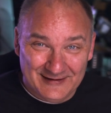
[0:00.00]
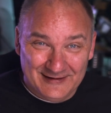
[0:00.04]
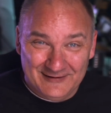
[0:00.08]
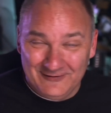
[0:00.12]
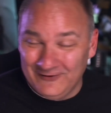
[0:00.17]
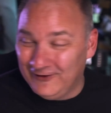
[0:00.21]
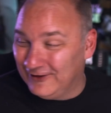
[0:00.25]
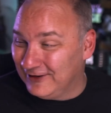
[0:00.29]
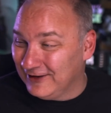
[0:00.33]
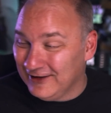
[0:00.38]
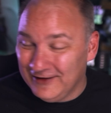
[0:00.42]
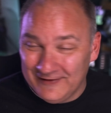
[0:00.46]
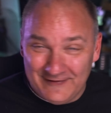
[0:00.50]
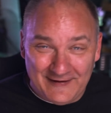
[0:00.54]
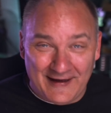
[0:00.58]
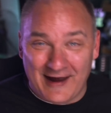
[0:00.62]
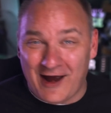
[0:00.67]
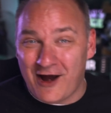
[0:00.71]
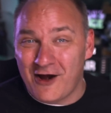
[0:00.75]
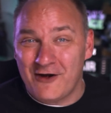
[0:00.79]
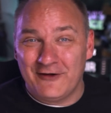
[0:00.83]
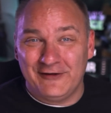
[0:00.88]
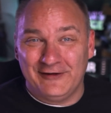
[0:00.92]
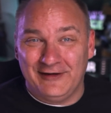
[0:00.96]
Look, they
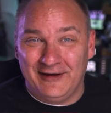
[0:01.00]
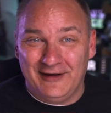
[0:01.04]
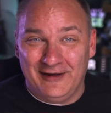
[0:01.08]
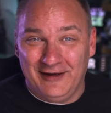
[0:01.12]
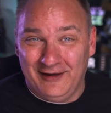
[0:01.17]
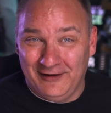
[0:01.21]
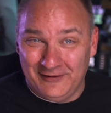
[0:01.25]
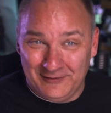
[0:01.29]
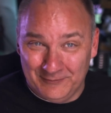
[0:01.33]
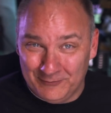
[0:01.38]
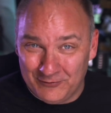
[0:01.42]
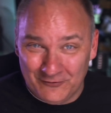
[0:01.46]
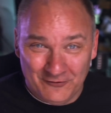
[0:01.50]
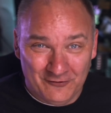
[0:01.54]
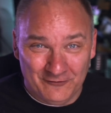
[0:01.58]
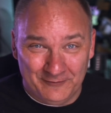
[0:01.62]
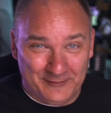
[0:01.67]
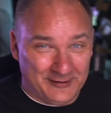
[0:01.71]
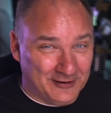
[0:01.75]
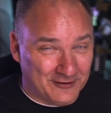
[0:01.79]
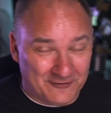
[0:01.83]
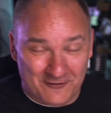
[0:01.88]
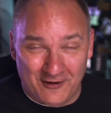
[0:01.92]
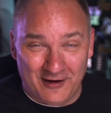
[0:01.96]
are an
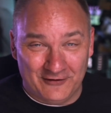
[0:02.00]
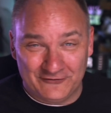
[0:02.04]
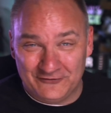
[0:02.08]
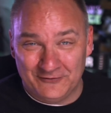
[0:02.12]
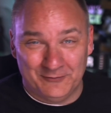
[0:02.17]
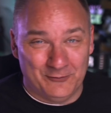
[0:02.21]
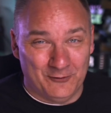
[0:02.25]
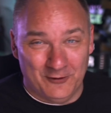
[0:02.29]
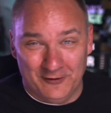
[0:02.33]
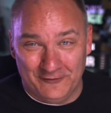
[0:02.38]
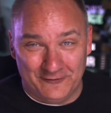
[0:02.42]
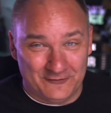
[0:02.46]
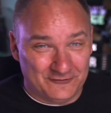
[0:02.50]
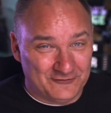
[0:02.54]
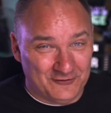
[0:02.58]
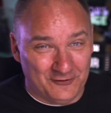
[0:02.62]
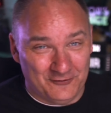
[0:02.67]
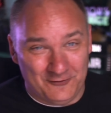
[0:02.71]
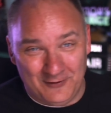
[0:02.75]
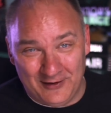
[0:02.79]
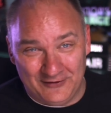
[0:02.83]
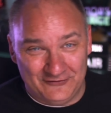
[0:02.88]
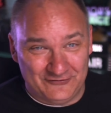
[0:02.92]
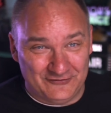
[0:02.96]
improvement across the board. There's no
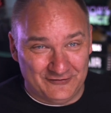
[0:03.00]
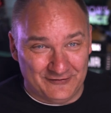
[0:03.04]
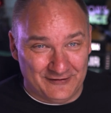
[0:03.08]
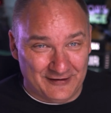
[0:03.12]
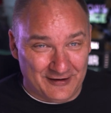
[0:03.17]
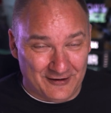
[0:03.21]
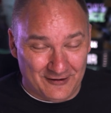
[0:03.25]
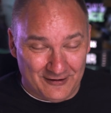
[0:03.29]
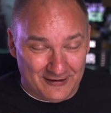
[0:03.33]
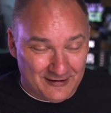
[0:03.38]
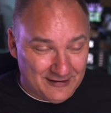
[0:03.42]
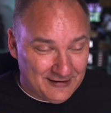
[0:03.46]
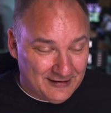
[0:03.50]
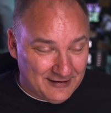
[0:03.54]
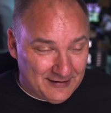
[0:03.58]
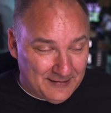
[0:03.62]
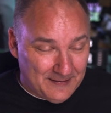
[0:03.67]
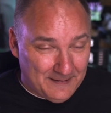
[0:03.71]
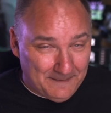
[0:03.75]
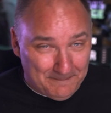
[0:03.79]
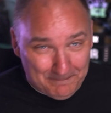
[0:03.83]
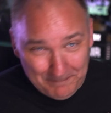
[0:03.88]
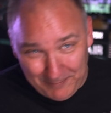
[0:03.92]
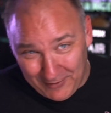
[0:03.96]
question there.
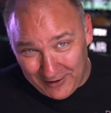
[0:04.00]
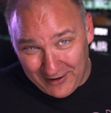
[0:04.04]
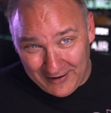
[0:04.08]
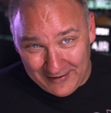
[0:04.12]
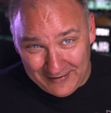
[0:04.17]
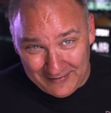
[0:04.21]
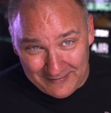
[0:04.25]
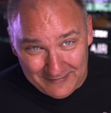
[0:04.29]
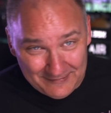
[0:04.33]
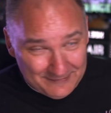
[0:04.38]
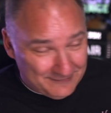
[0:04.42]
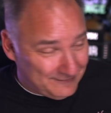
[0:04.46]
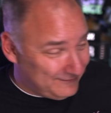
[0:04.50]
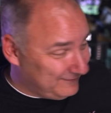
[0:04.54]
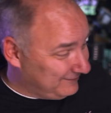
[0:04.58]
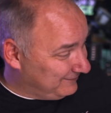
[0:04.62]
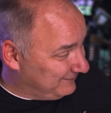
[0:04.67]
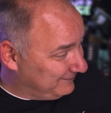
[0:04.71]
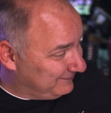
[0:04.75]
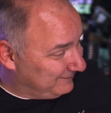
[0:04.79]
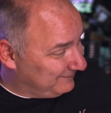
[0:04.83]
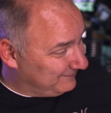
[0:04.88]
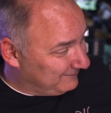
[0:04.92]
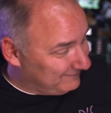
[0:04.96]
But
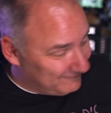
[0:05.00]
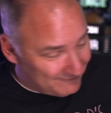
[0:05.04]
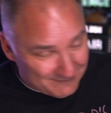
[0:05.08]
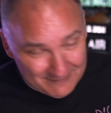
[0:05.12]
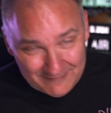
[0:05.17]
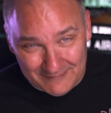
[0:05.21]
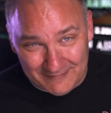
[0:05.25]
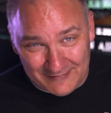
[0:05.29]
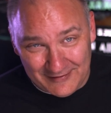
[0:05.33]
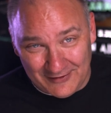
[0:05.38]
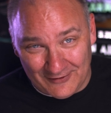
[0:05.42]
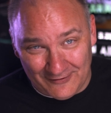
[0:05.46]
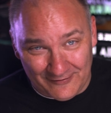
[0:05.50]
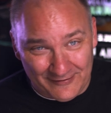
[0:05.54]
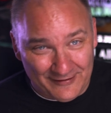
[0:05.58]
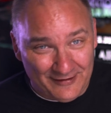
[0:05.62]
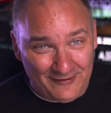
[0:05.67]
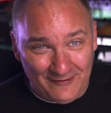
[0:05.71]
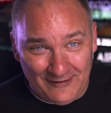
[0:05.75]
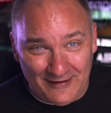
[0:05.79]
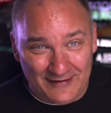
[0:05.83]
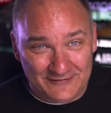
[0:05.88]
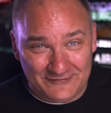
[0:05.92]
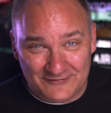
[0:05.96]
they're a little
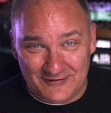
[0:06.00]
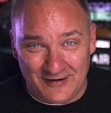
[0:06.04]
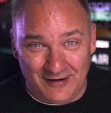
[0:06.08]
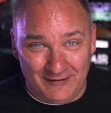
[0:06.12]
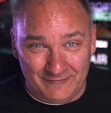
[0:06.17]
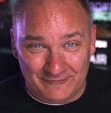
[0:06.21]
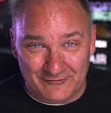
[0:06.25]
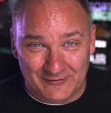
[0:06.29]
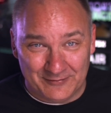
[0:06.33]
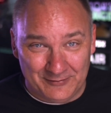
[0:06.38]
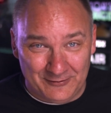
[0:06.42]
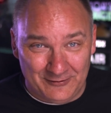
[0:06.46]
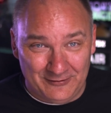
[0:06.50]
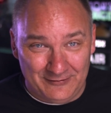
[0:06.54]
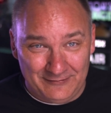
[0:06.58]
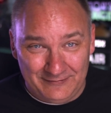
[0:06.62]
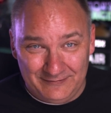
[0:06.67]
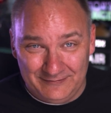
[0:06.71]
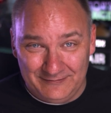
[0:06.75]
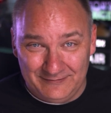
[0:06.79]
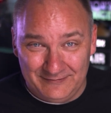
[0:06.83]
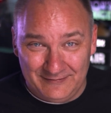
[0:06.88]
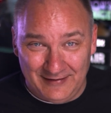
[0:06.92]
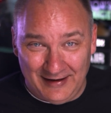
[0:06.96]
less comfortable,
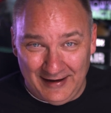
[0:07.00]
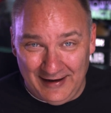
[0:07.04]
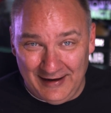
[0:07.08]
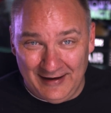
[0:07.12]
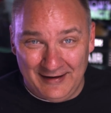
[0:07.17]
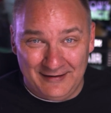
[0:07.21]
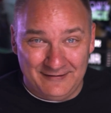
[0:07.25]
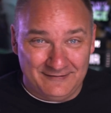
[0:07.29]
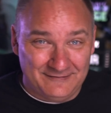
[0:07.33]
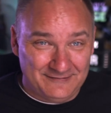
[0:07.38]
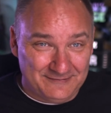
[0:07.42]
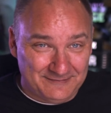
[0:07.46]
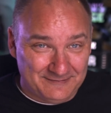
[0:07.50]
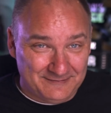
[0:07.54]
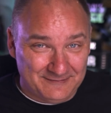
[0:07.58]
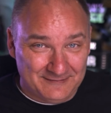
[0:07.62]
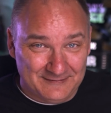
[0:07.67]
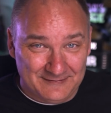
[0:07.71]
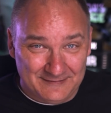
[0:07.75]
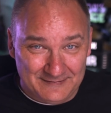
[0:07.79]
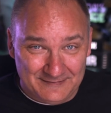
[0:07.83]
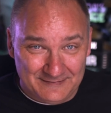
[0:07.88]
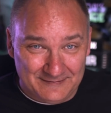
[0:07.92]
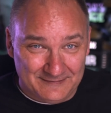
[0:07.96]
and
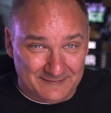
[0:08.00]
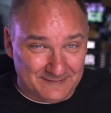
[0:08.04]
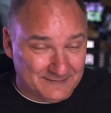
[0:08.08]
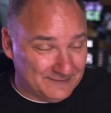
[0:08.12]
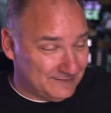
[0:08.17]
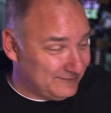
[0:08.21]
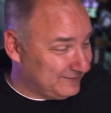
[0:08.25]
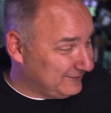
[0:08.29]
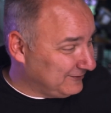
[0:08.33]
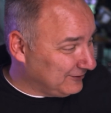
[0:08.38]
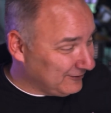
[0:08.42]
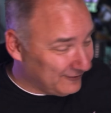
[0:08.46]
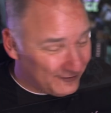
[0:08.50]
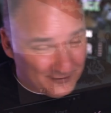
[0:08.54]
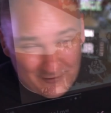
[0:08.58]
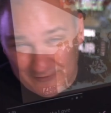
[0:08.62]
they're a little